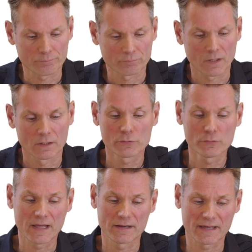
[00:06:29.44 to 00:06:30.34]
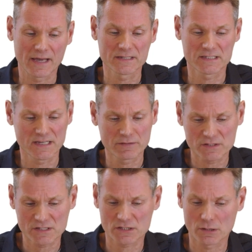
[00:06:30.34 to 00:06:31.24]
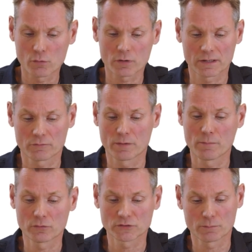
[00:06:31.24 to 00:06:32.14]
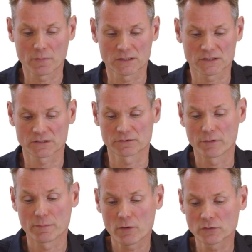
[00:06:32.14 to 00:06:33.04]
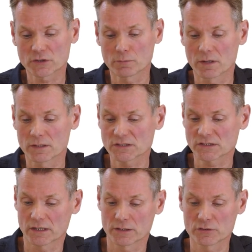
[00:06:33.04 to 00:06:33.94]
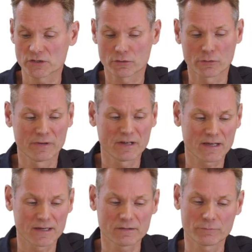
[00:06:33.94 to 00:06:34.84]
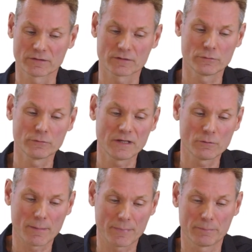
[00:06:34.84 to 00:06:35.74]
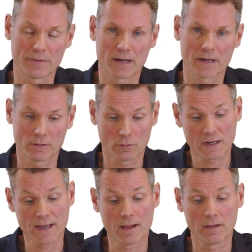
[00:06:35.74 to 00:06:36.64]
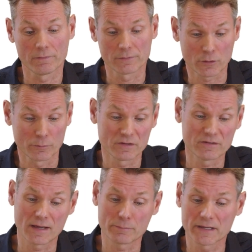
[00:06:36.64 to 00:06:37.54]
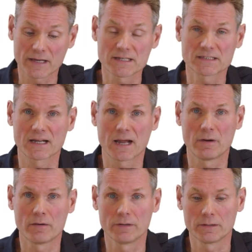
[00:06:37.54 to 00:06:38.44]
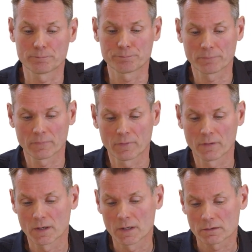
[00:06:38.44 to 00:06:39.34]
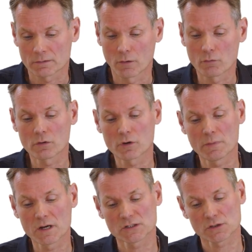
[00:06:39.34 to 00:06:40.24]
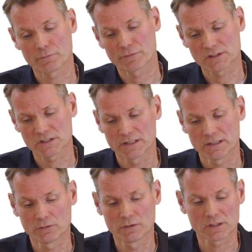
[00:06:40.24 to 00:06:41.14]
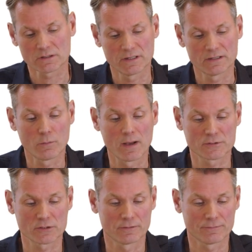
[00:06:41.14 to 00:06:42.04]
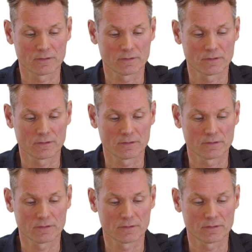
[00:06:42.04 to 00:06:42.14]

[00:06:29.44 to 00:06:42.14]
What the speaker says: QNE-ADK distinguishes local and remote commands. The remote commands are used to communicate with QNE Web API or CAL, the Community Application Library. The local commands obviously do not need a web server.